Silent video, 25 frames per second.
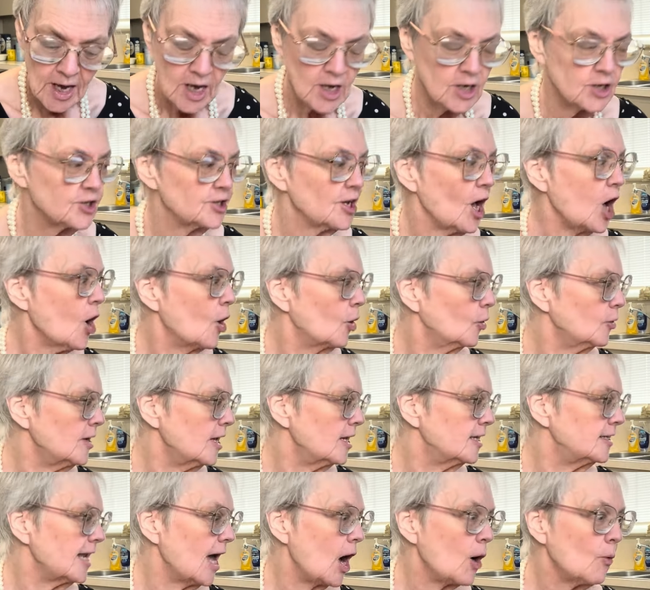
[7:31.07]
So,
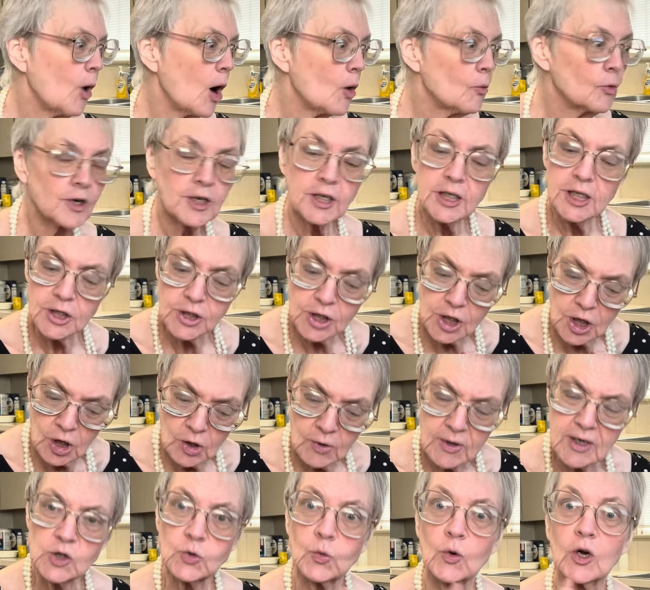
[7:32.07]
now what we're gonna do
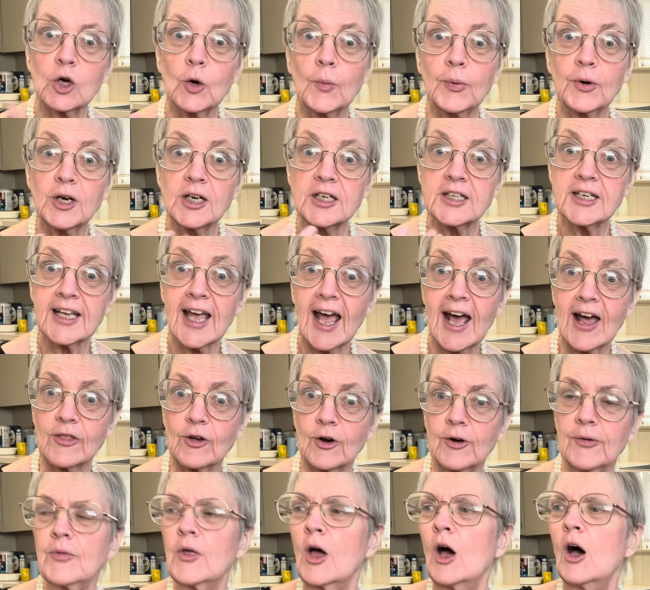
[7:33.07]
is we're gonna put it
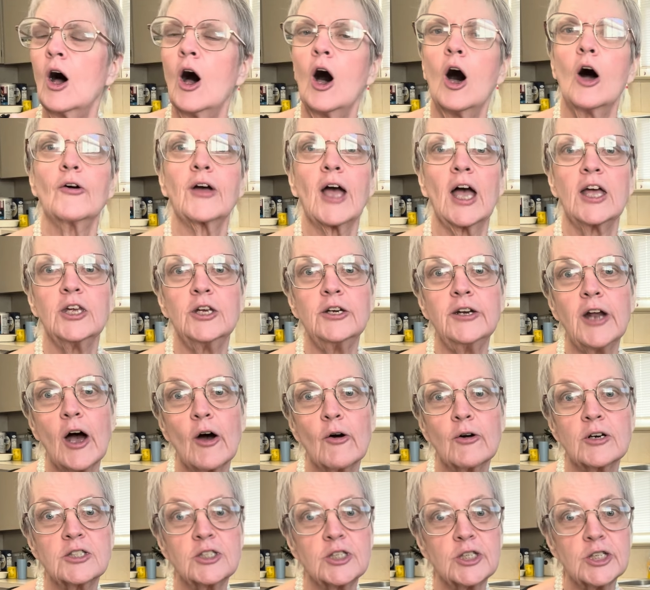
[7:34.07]
together. Okay, you
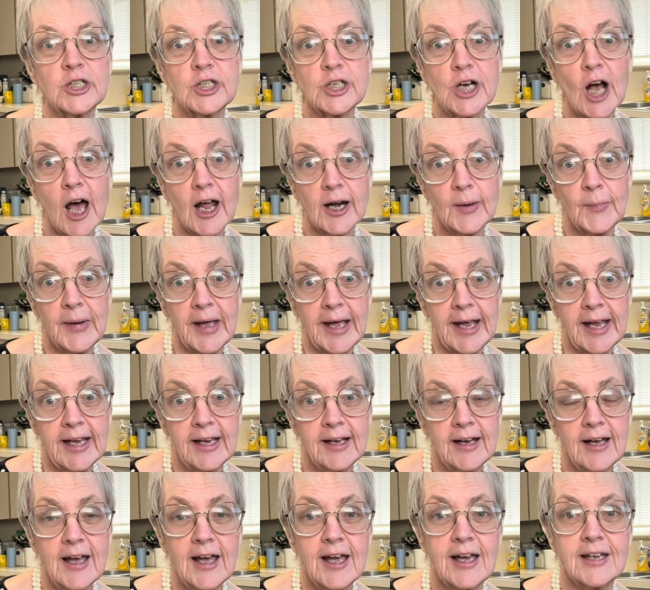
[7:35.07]
know, it's just John and
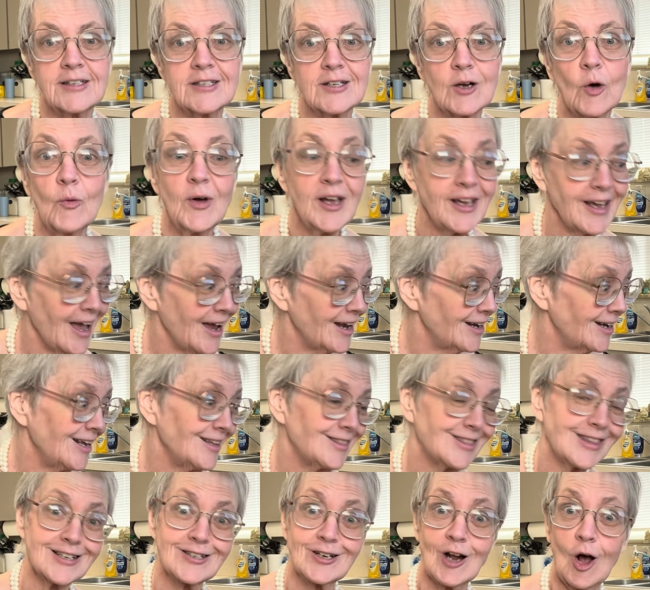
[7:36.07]
me, and so we can't
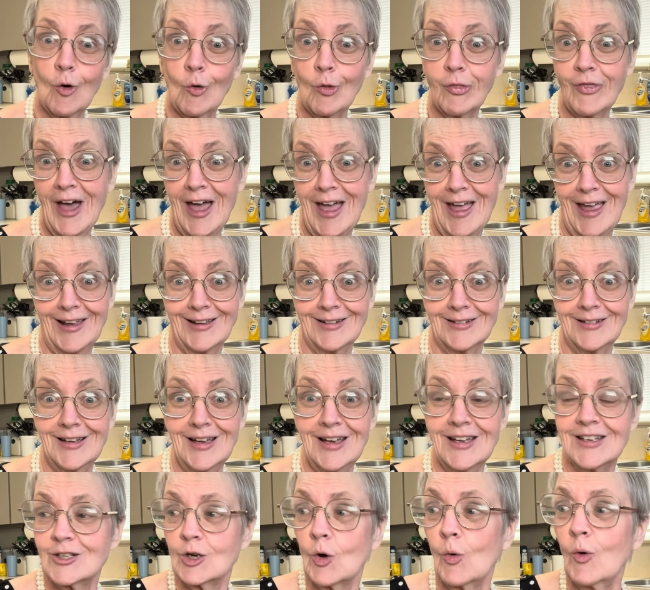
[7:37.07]
eat this whole thing.
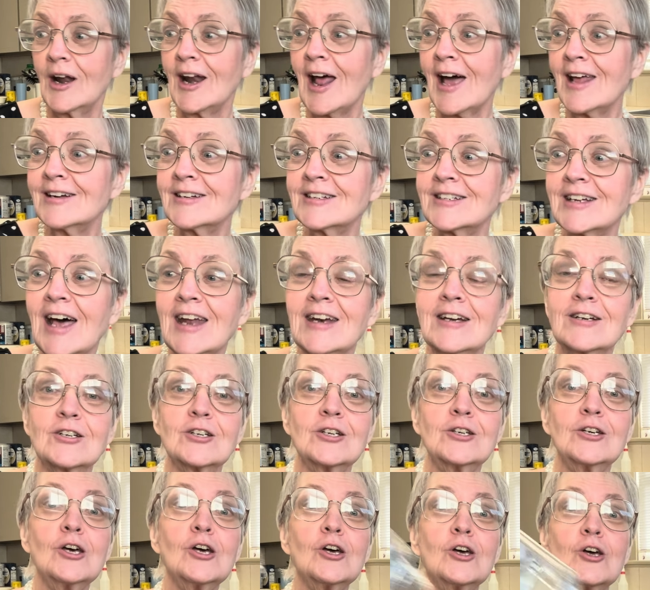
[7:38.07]
So what I decided to
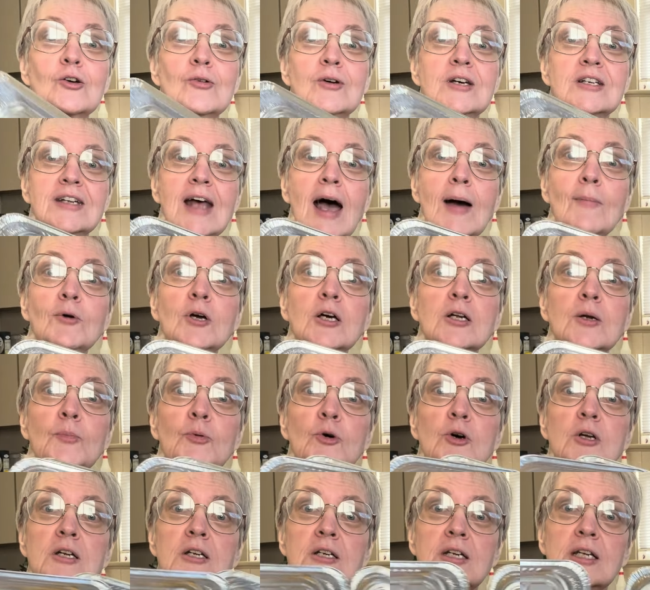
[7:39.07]
do is I'm gonna
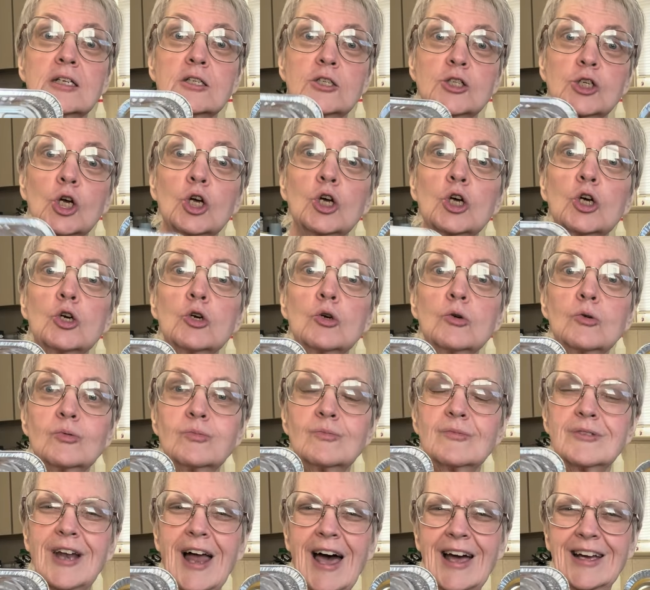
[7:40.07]
put it in two,
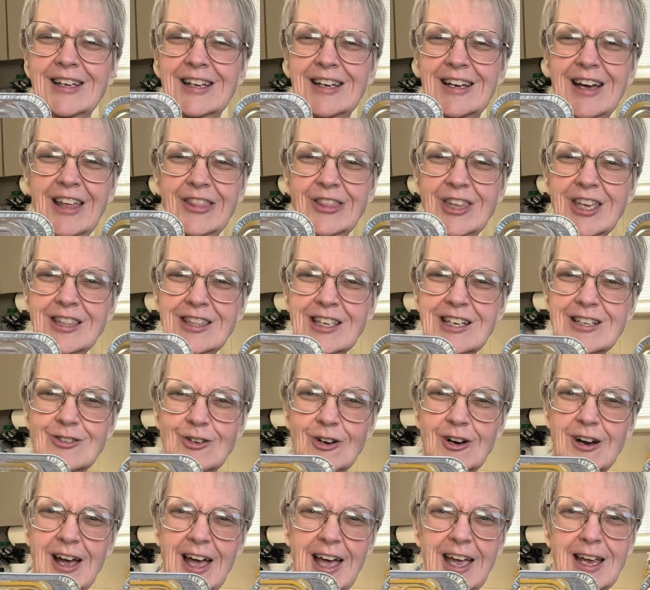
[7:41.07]
like, I think these
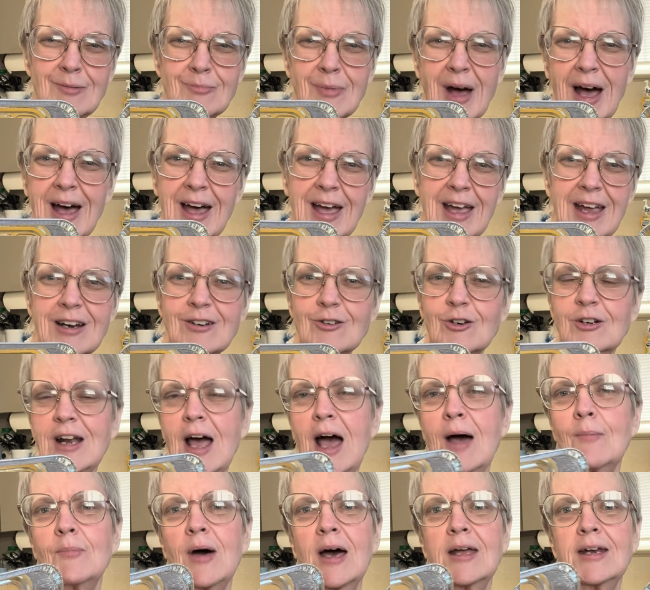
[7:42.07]
are 8x8 or
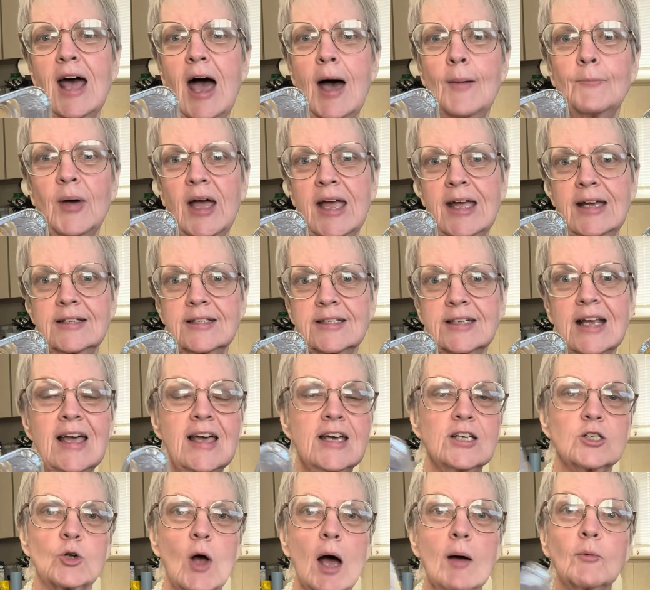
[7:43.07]
9x9 pans.
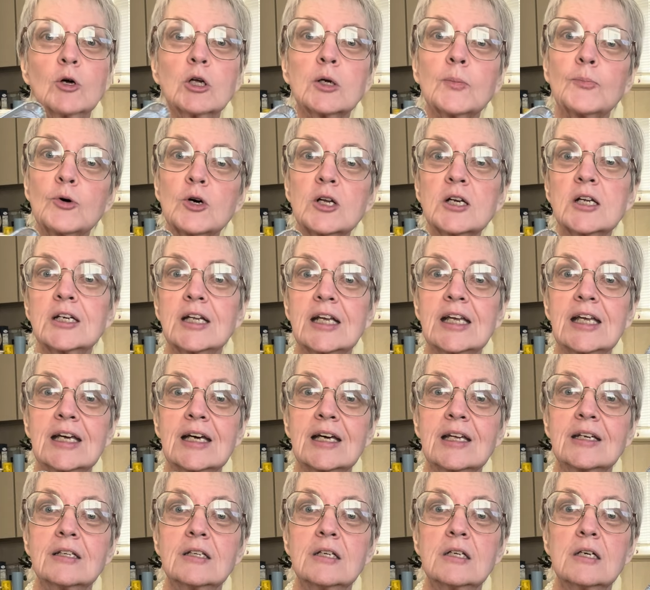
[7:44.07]
So I'm gonna put it
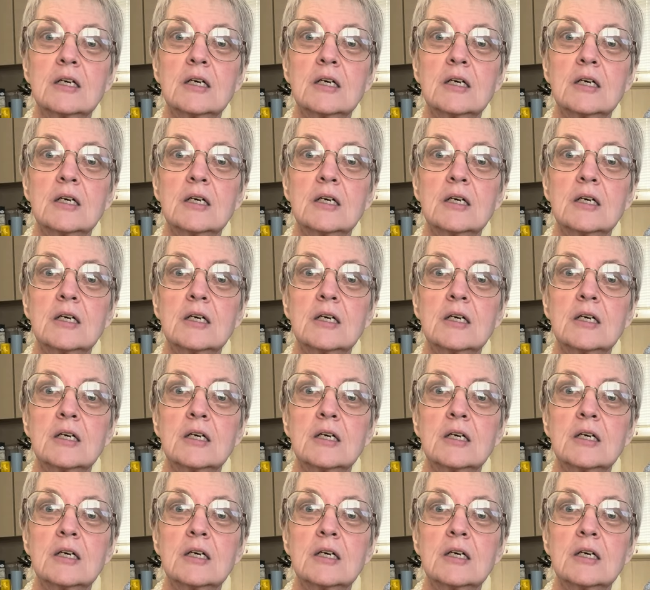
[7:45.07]
in